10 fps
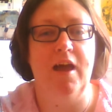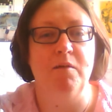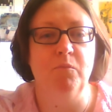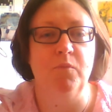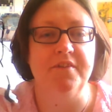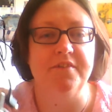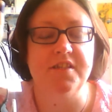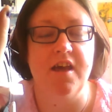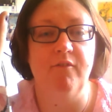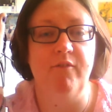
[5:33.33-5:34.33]
um, with
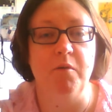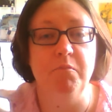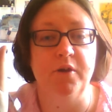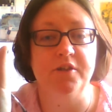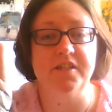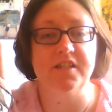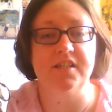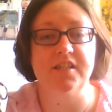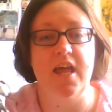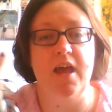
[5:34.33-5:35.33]
cell phone
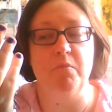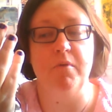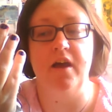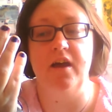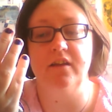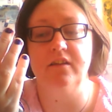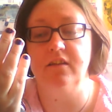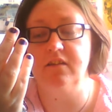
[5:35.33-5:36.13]
purchases now, but